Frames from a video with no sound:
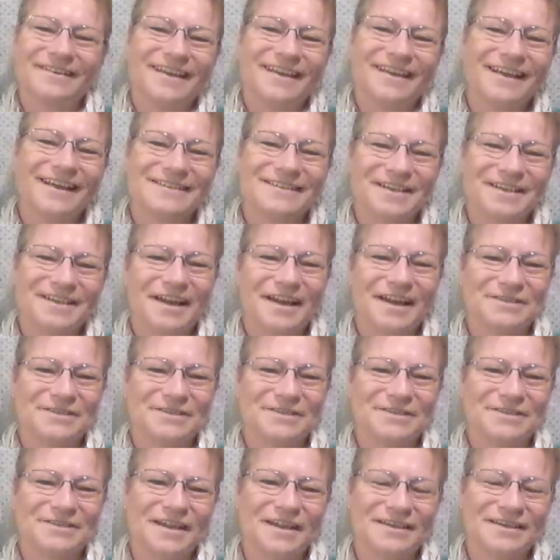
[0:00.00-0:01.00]
Yes, I
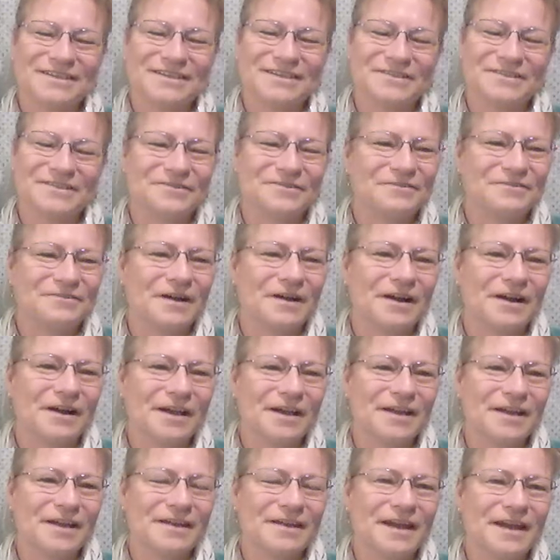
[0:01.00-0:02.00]
do that too.
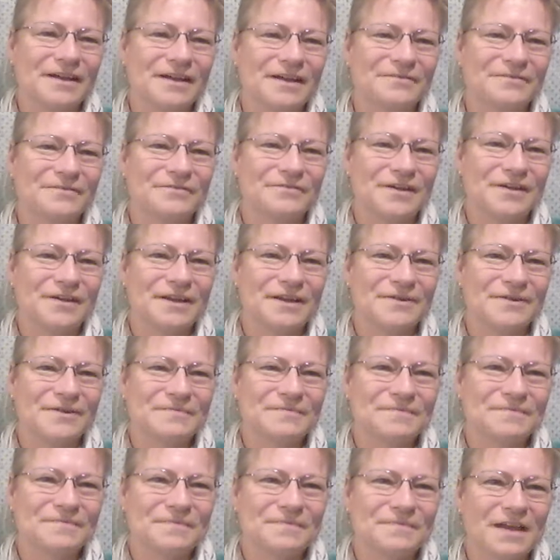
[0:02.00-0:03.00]
I have
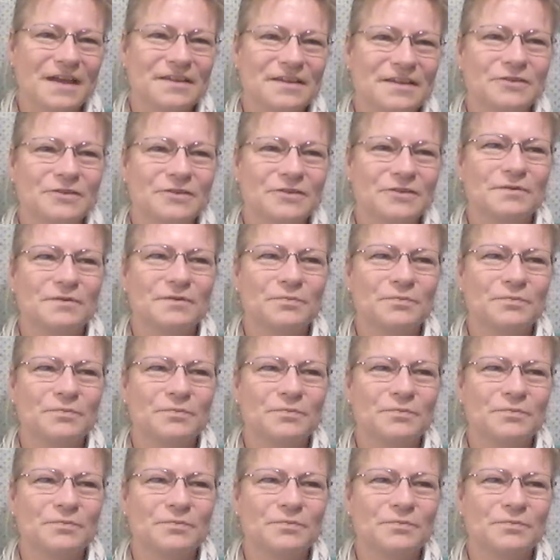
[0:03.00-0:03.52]
um, a new